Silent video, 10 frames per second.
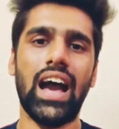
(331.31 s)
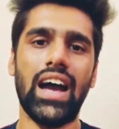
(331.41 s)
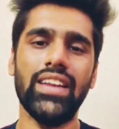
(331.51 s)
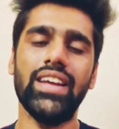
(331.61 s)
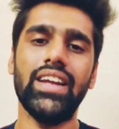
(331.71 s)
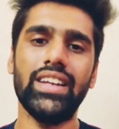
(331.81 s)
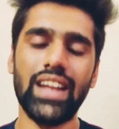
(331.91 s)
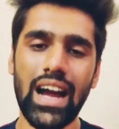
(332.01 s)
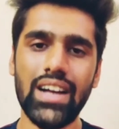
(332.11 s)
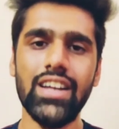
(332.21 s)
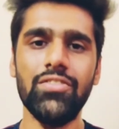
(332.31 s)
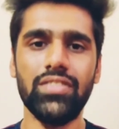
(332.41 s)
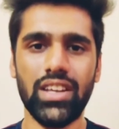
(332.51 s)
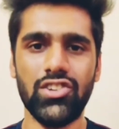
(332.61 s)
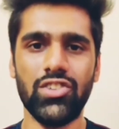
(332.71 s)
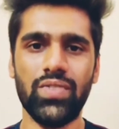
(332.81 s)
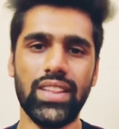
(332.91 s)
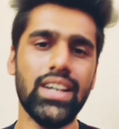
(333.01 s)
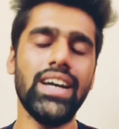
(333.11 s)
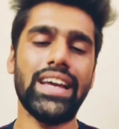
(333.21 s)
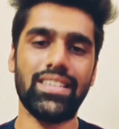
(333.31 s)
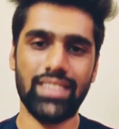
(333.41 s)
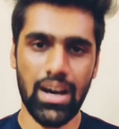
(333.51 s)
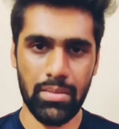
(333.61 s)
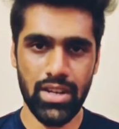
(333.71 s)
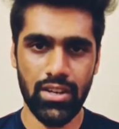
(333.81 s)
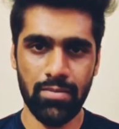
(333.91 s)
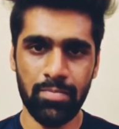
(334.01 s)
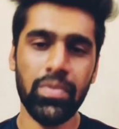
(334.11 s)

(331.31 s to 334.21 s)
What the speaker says: an interactive session with the examiner.